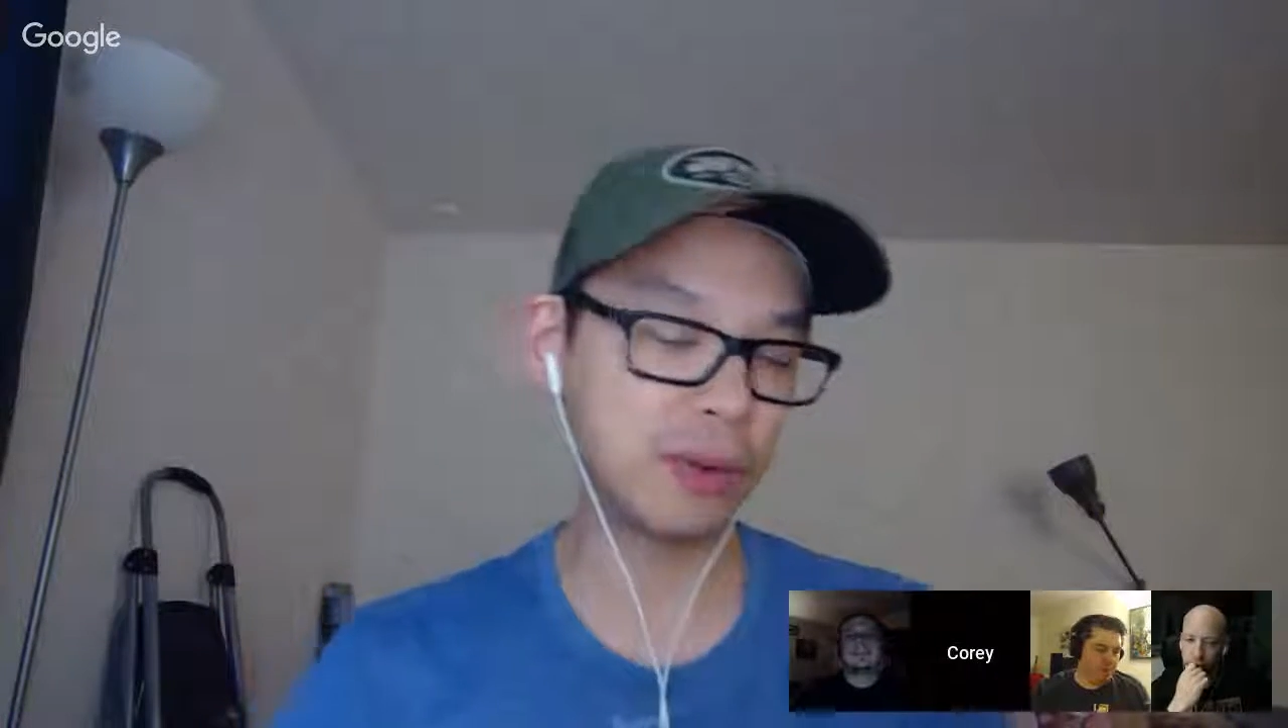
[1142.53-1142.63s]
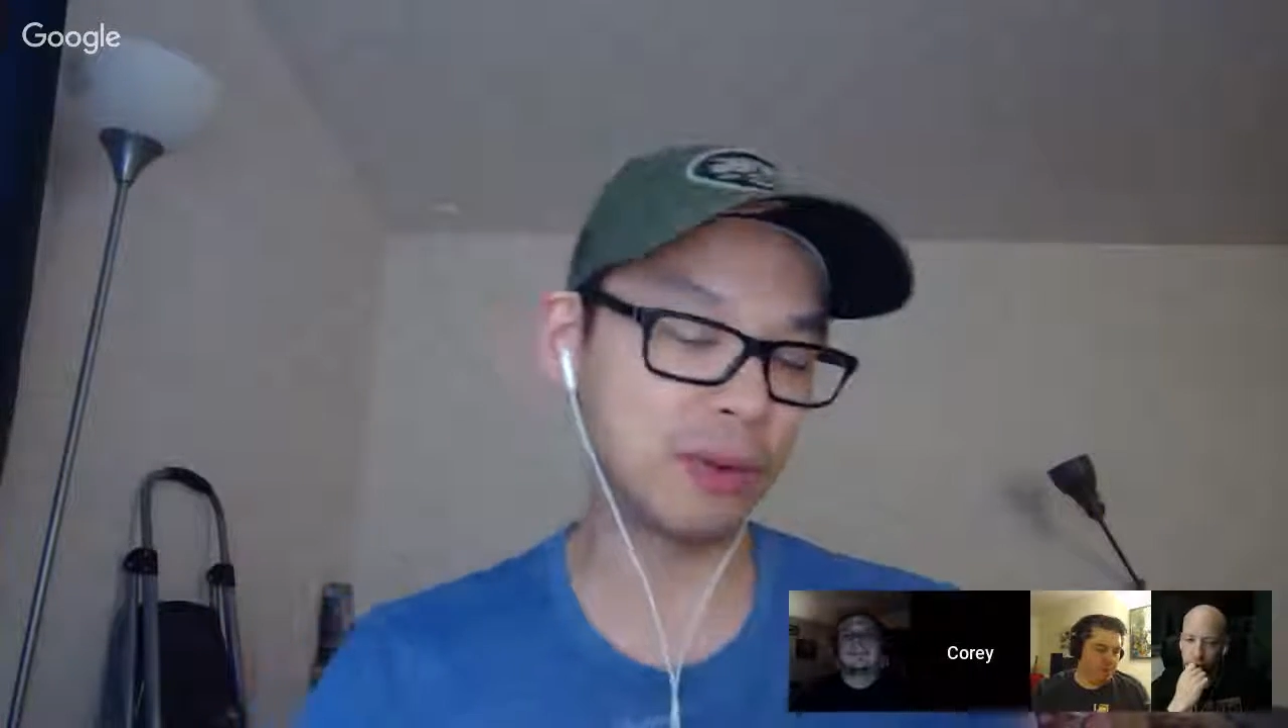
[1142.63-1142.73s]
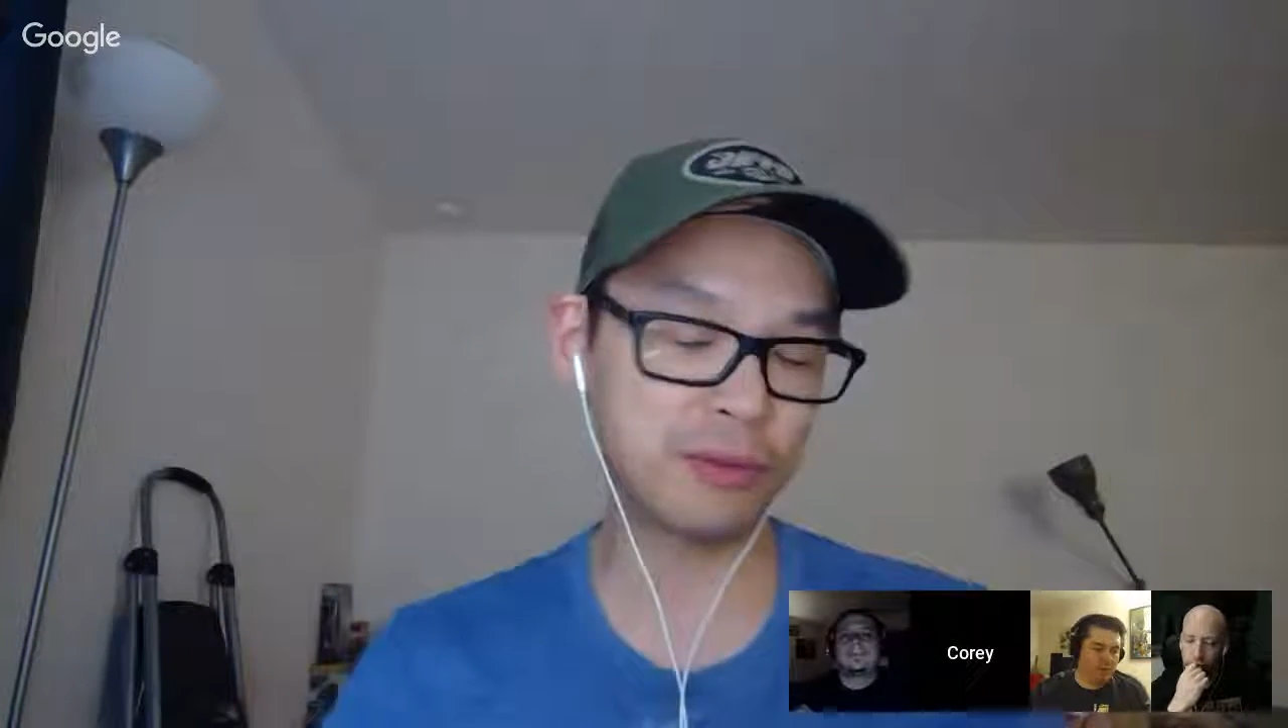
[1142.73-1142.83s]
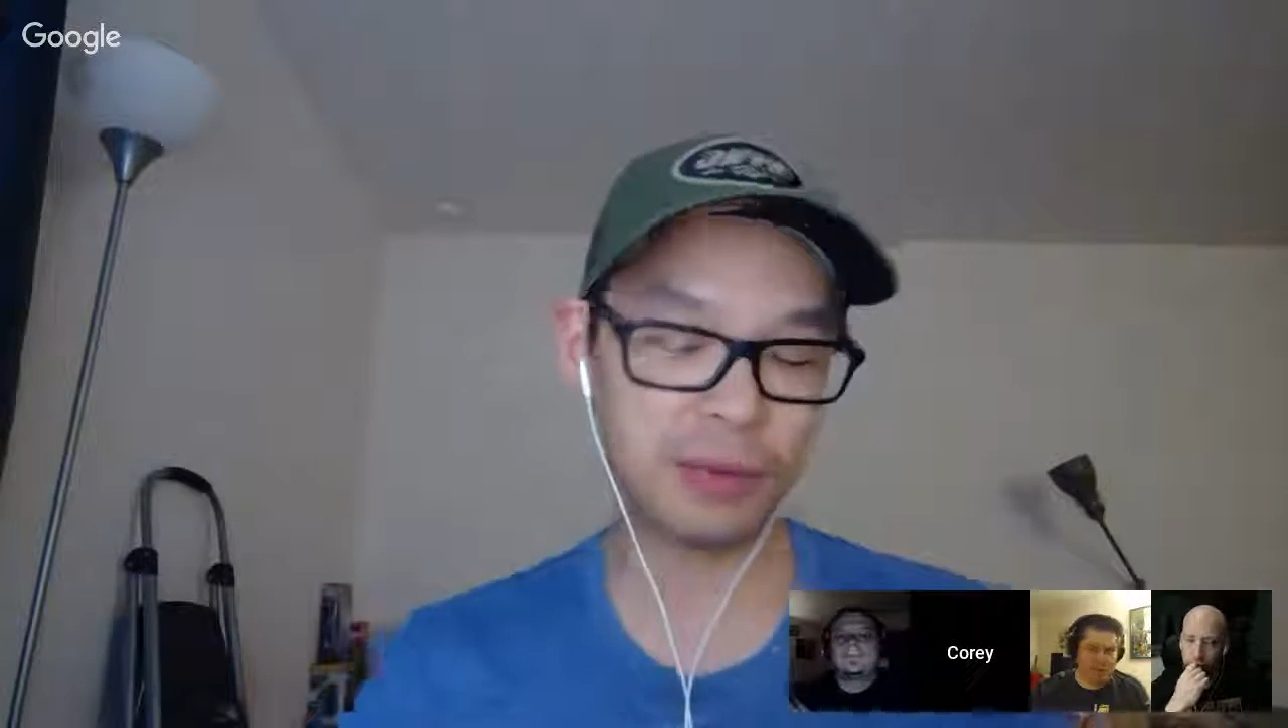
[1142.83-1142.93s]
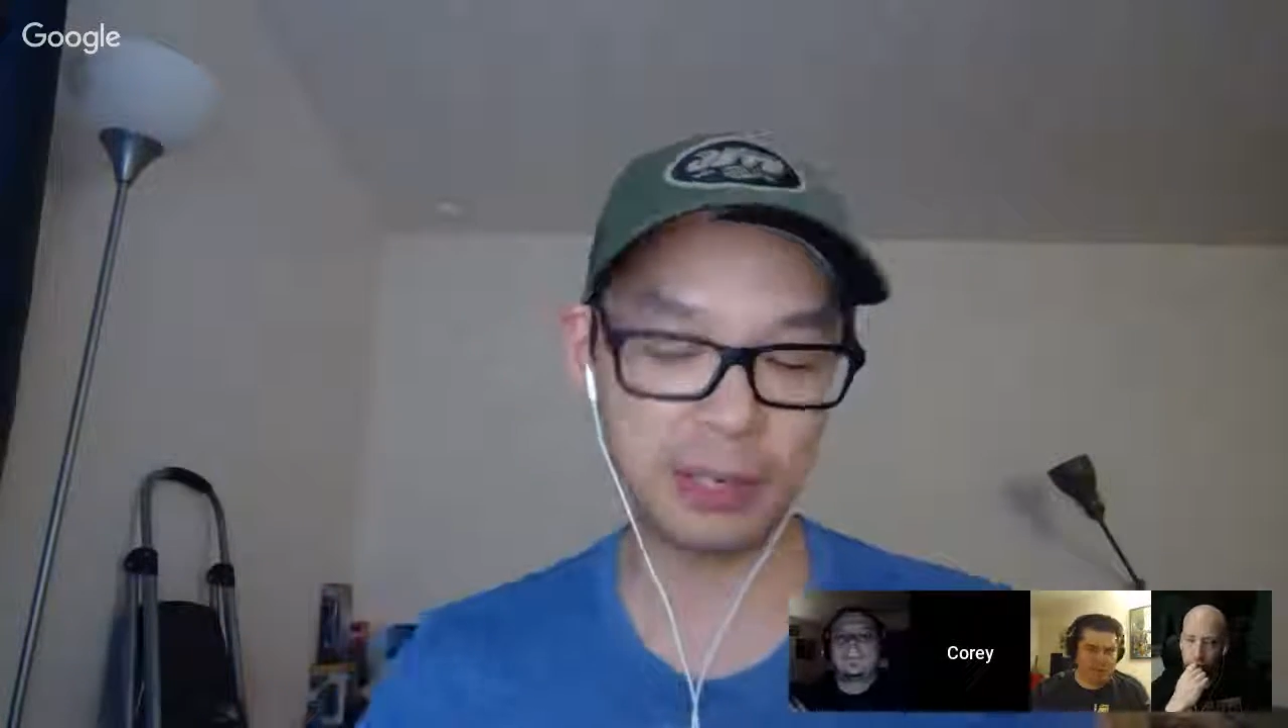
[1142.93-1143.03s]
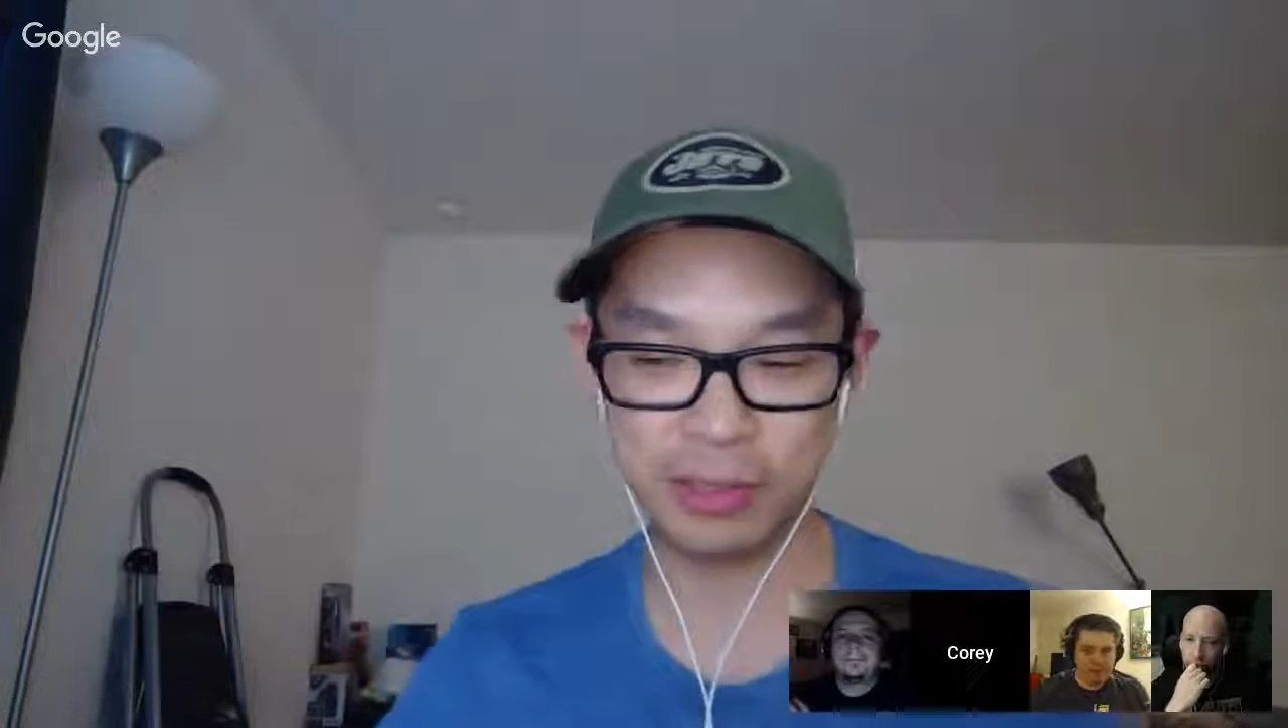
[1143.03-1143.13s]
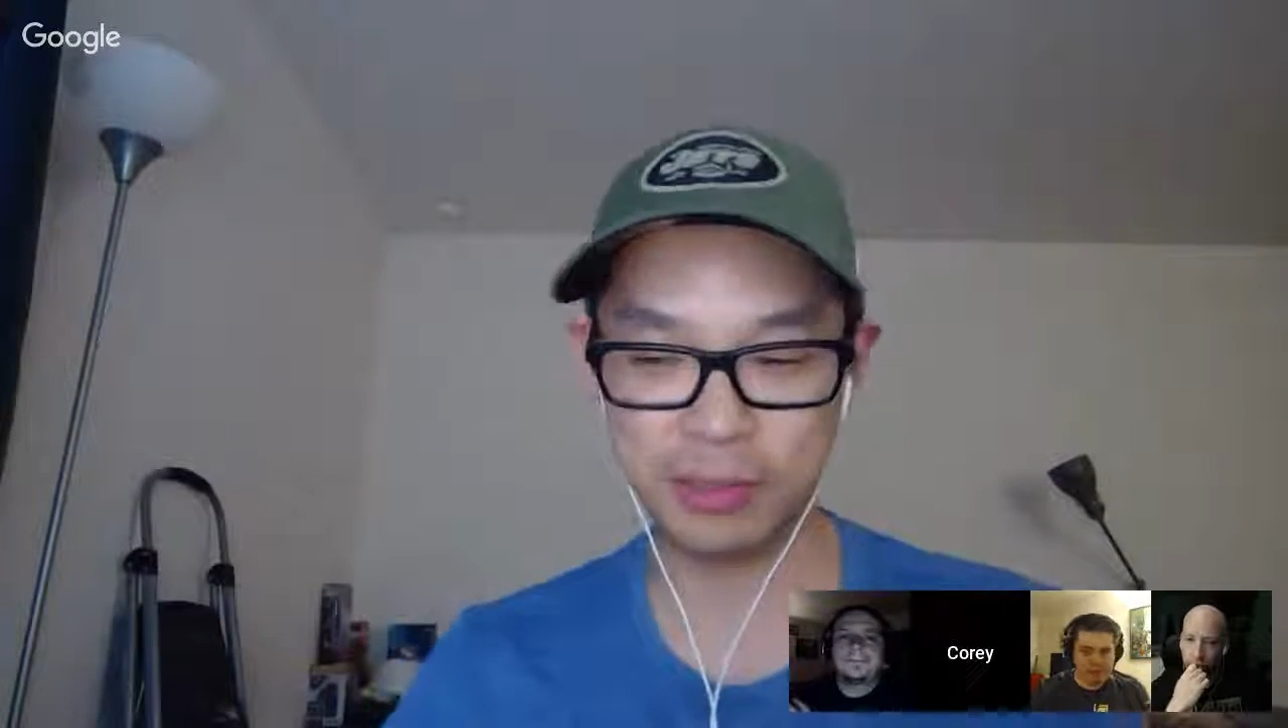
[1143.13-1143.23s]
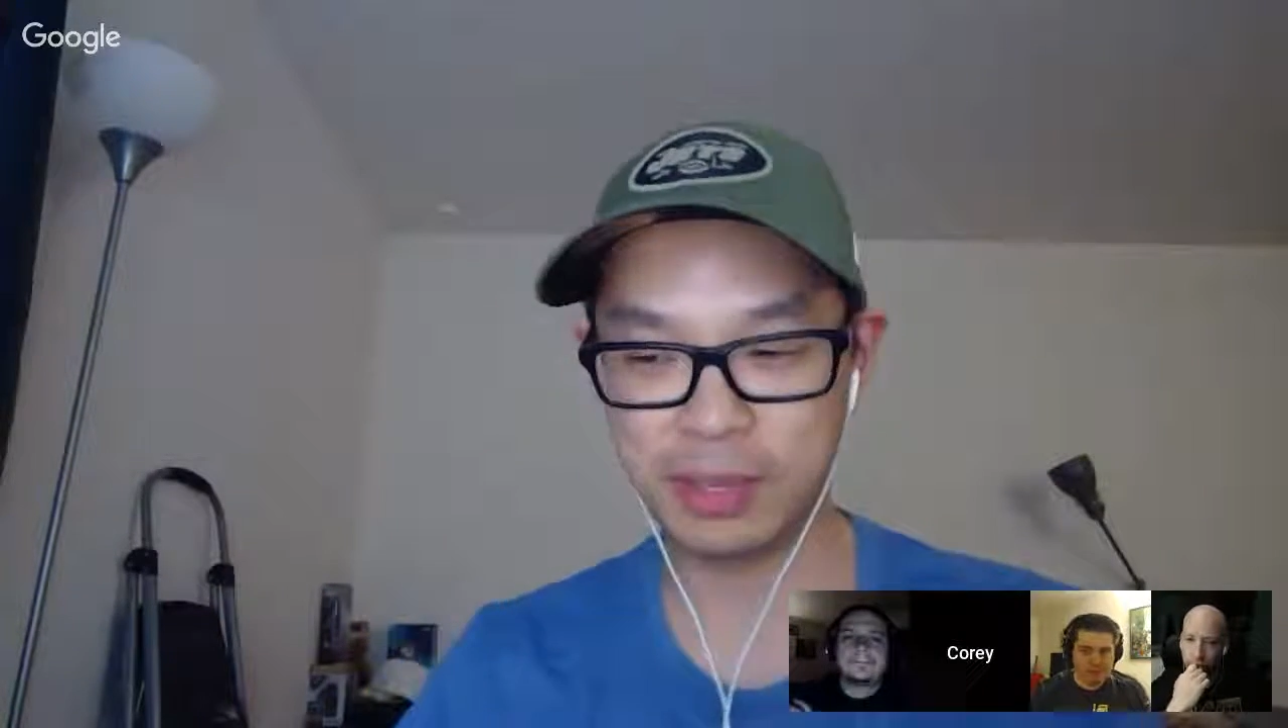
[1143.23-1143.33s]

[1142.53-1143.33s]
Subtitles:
one free or something.